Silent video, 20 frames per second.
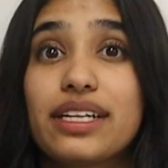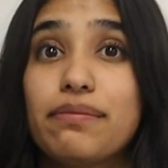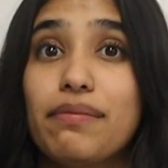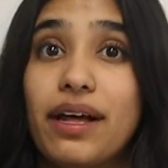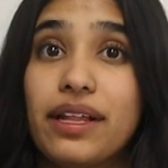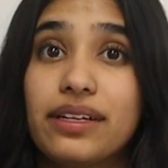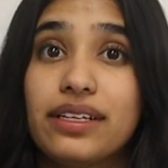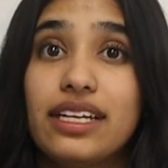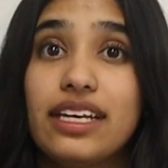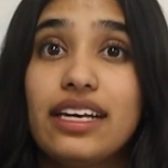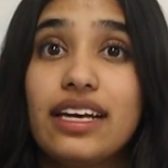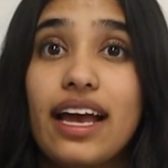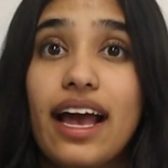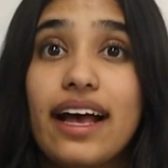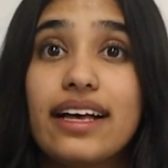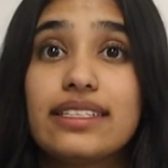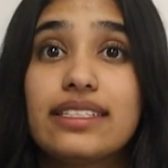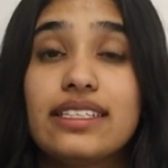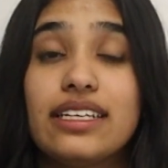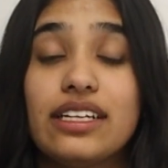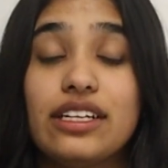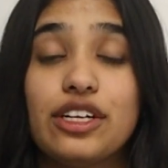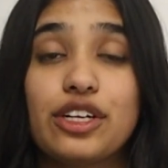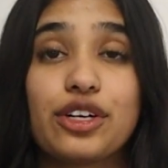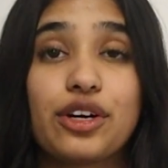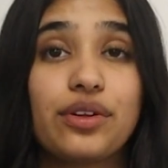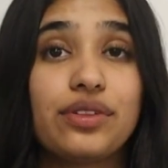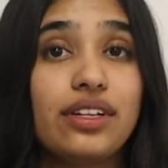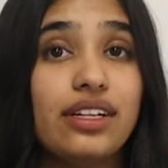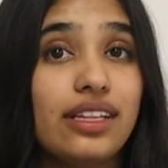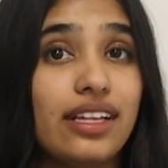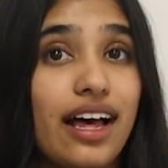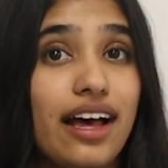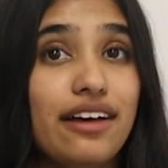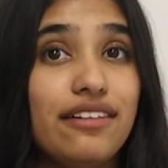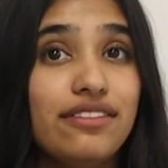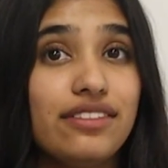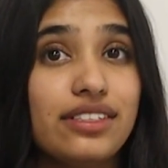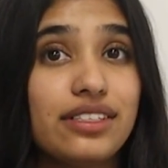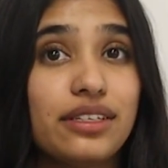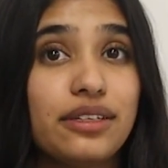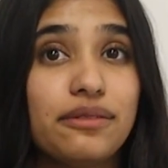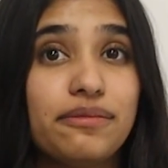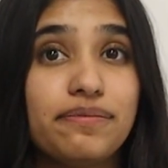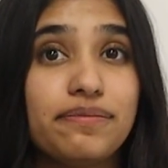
melody, as seen here on the left,